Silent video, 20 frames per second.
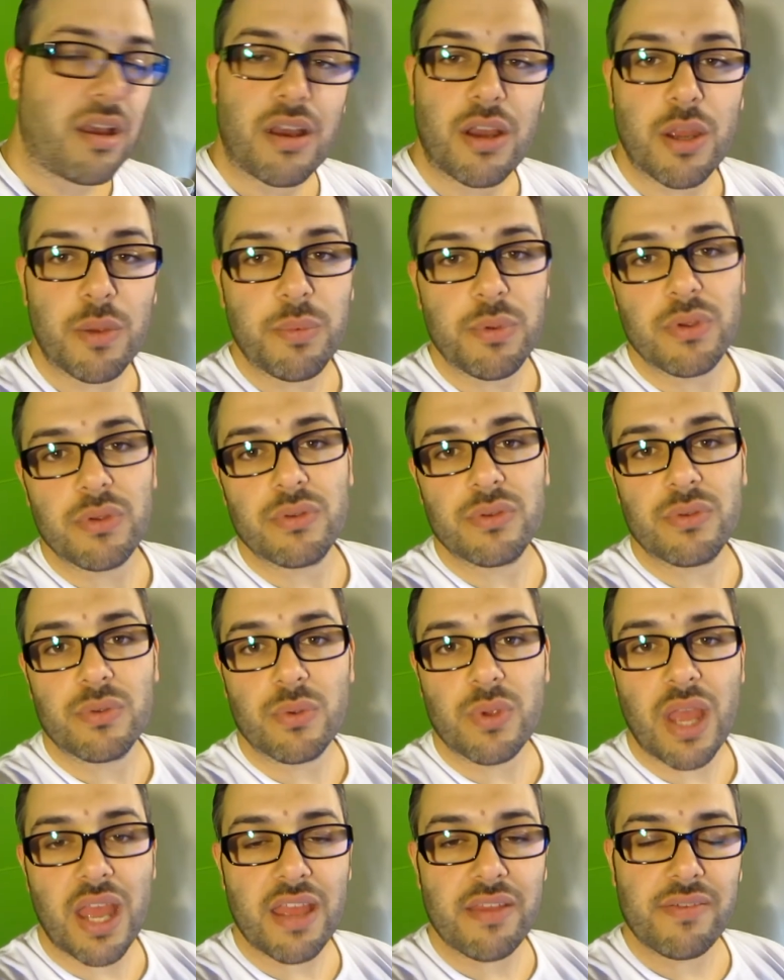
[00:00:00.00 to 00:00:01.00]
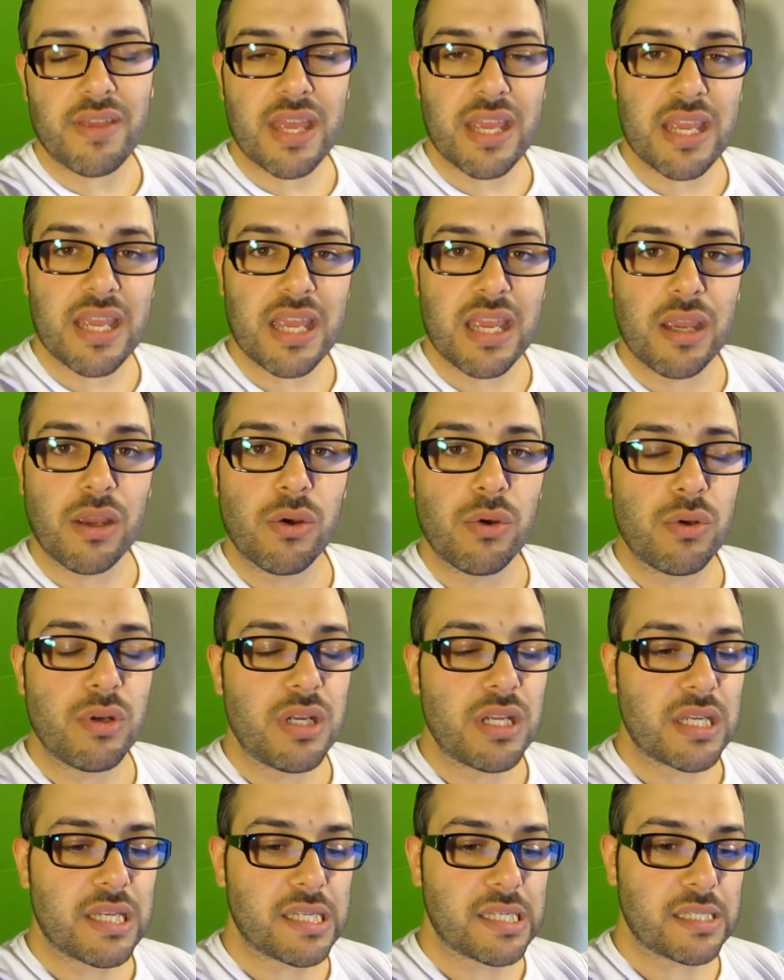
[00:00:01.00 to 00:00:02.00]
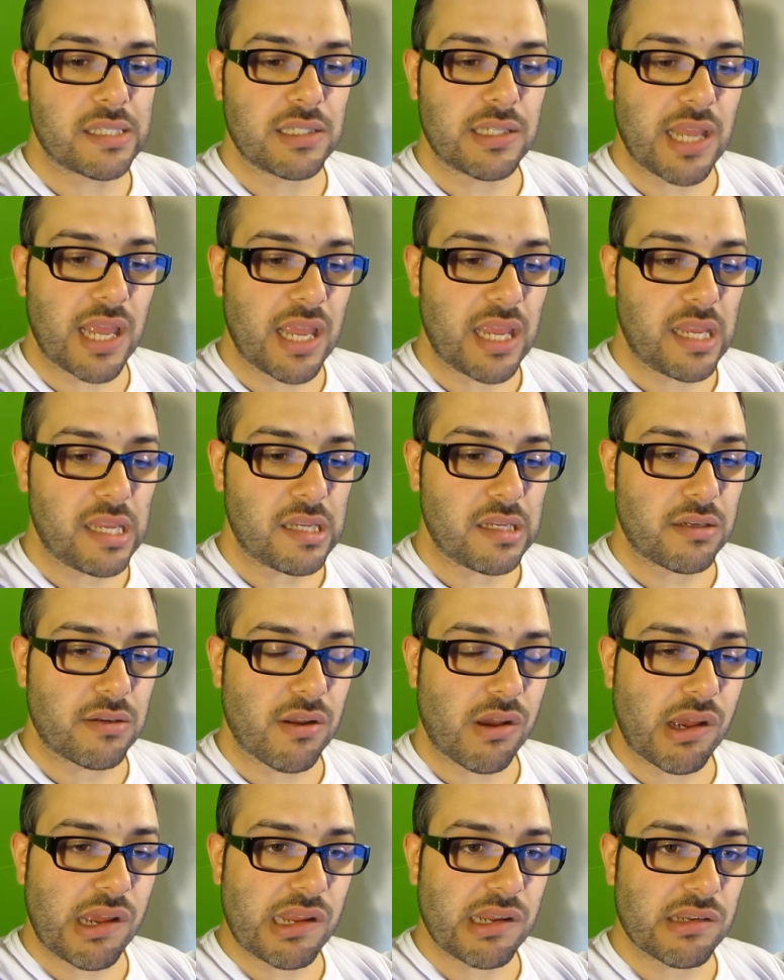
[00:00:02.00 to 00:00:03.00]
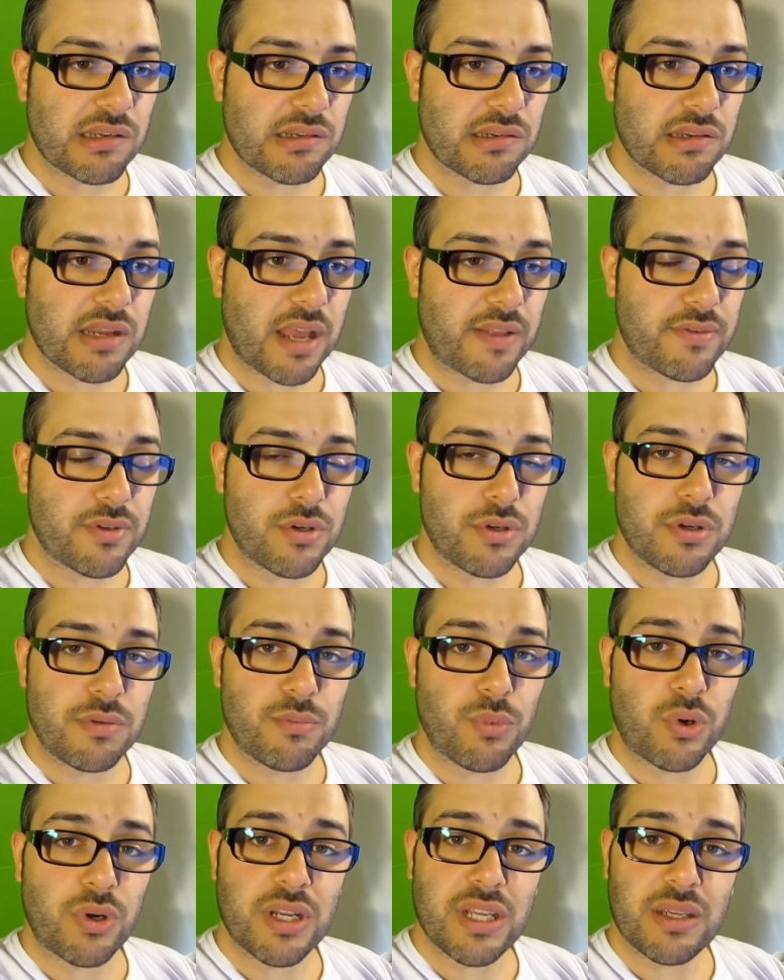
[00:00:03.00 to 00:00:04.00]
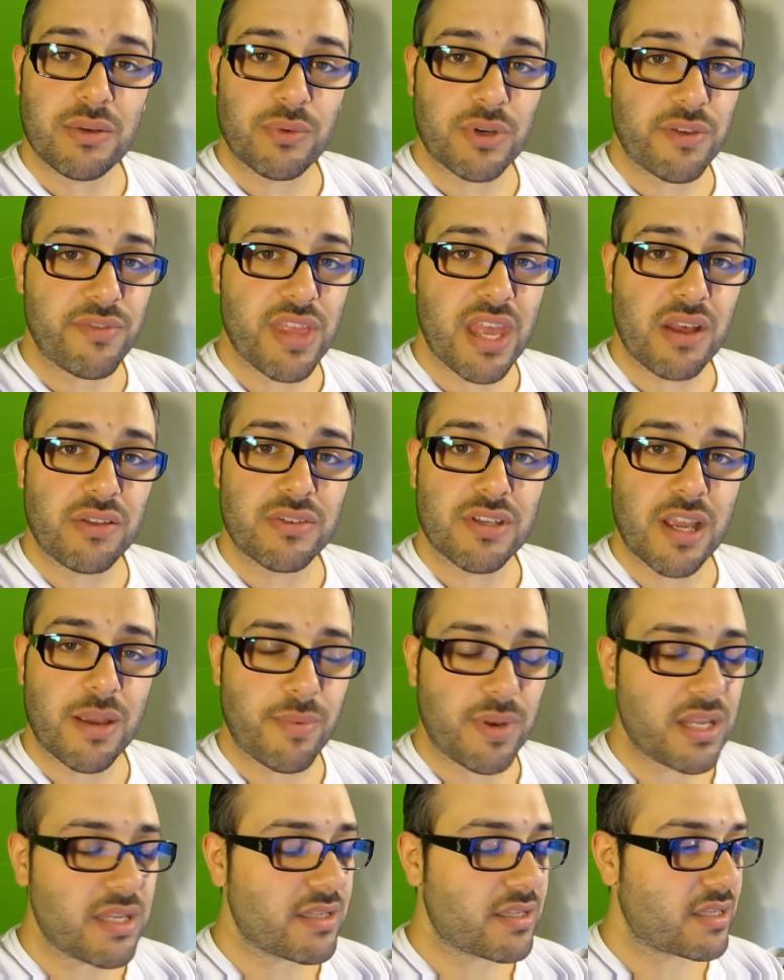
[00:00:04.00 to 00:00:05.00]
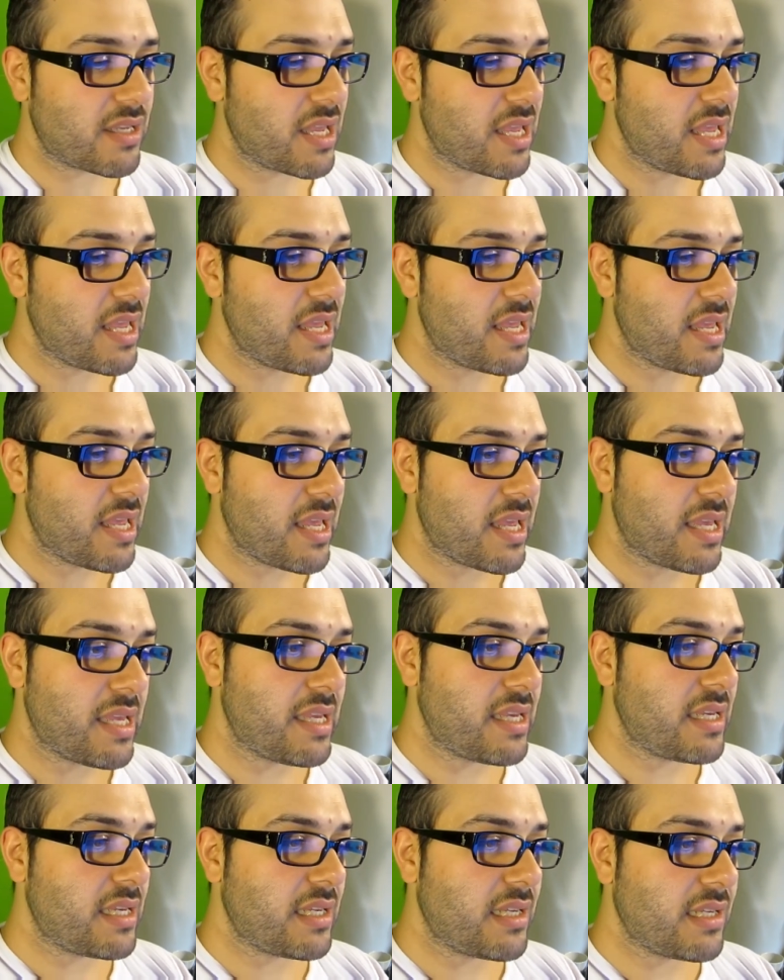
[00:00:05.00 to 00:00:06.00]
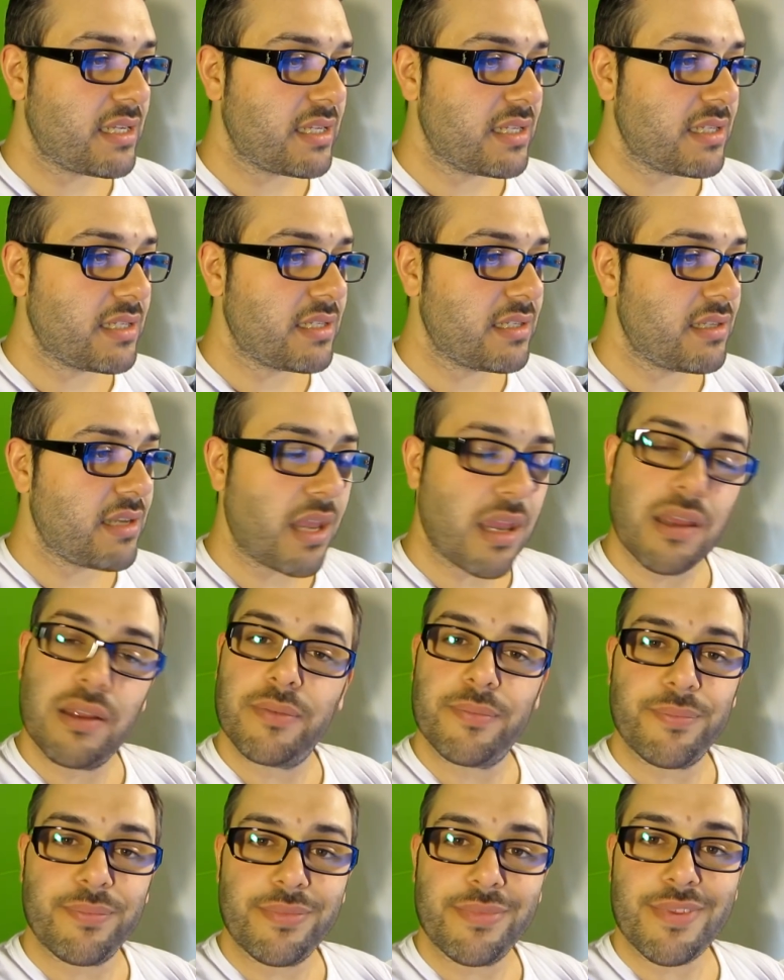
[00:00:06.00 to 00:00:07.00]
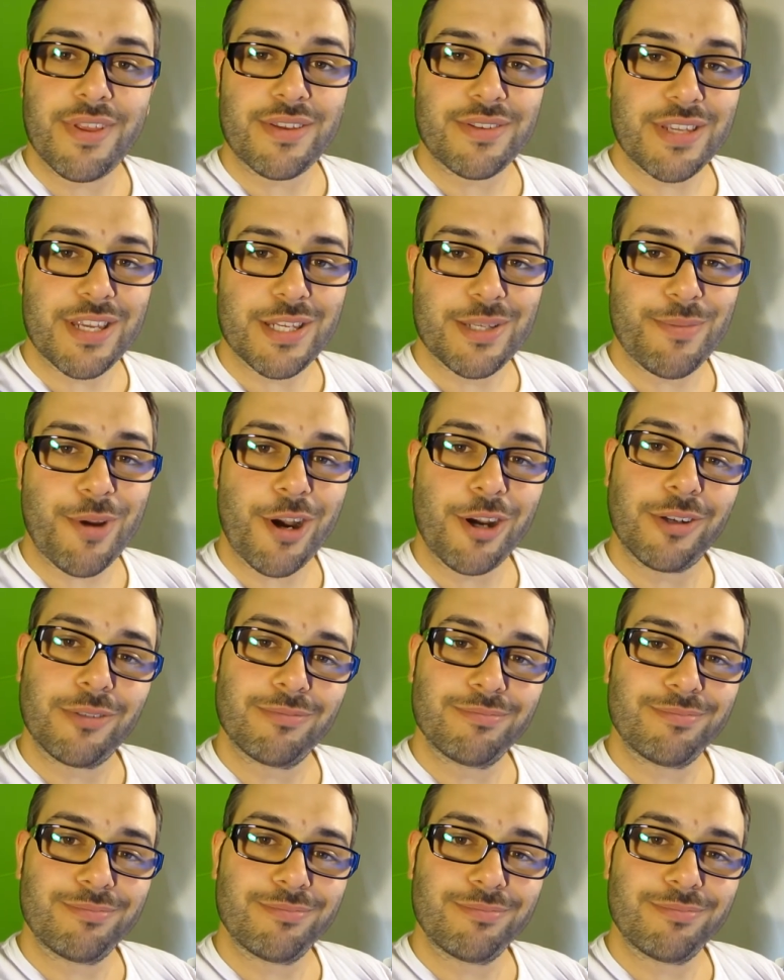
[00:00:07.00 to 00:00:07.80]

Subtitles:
Hope you have a good day, night, afternoon, morning, whatever the hell time it is. And yeah, I'll see you tomorrow.